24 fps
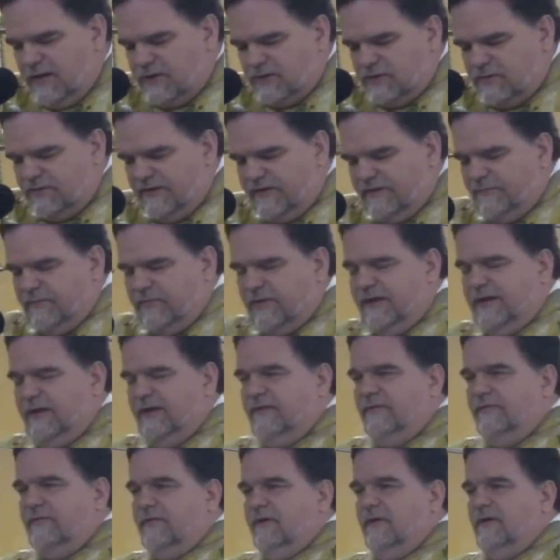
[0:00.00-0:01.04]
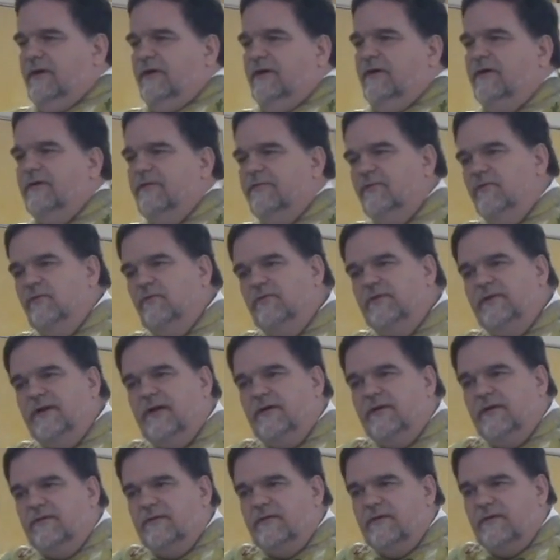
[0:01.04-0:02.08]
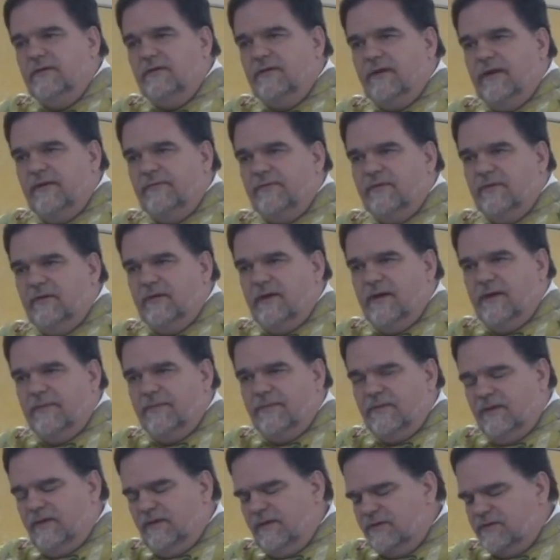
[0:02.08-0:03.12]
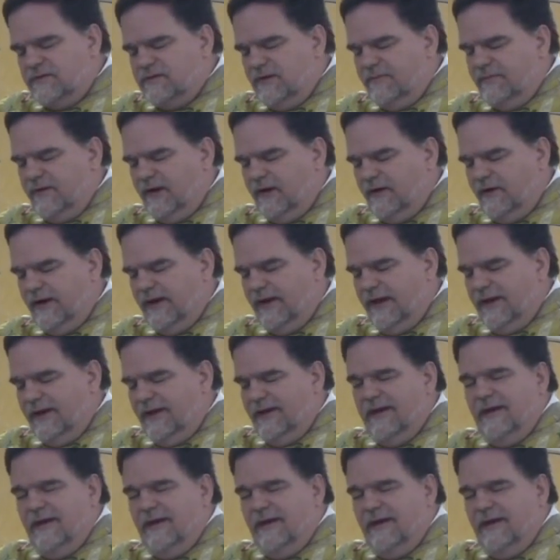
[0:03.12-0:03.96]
So we have plenty of uh, food down at the, at the, at the seminary,